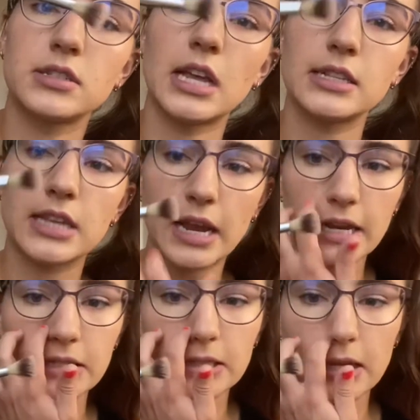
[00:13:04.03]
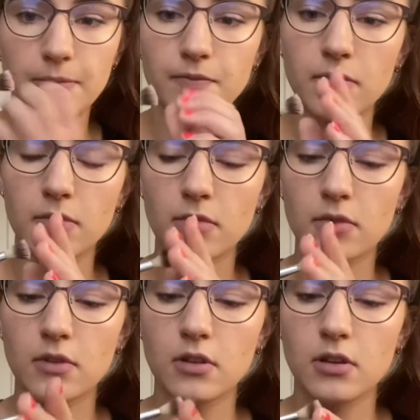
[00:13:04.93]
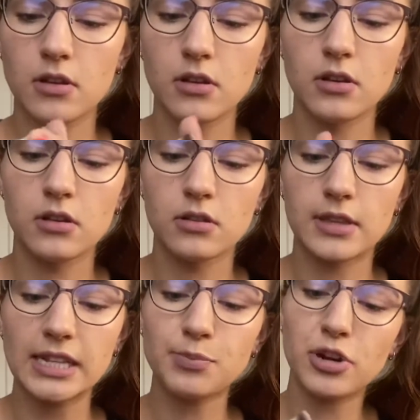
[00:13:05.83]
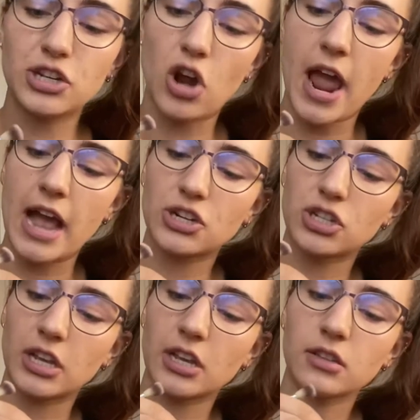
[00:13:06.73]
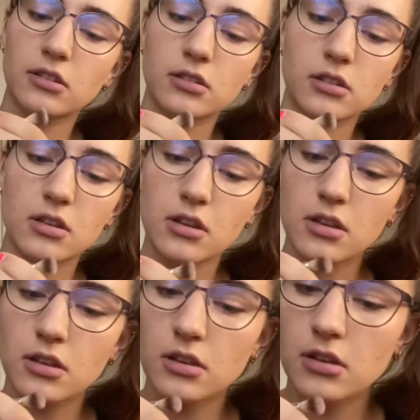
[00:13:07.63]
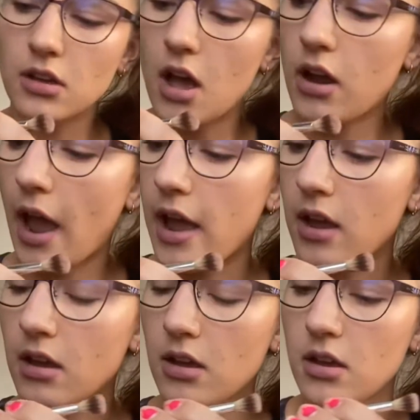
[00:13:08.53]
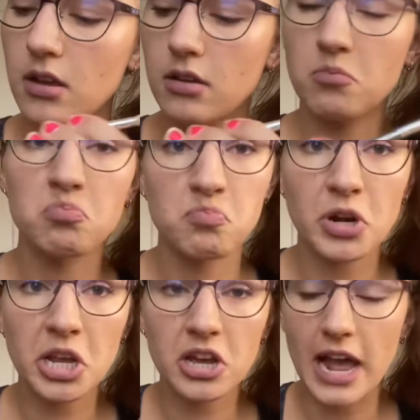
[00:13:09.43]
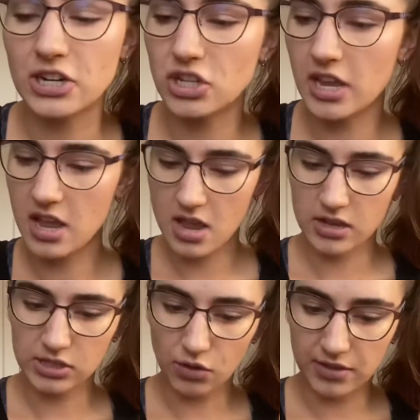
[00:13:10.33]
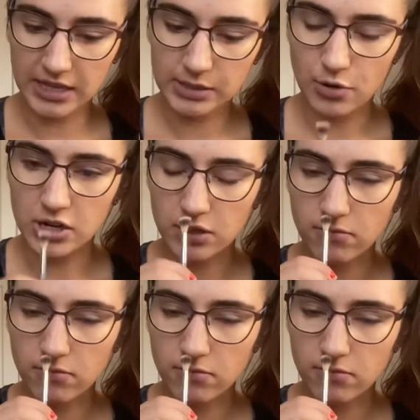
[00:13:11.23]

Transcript: 10 seconds. That's pretty dry actually. Okay, pretty good actually. So this brush,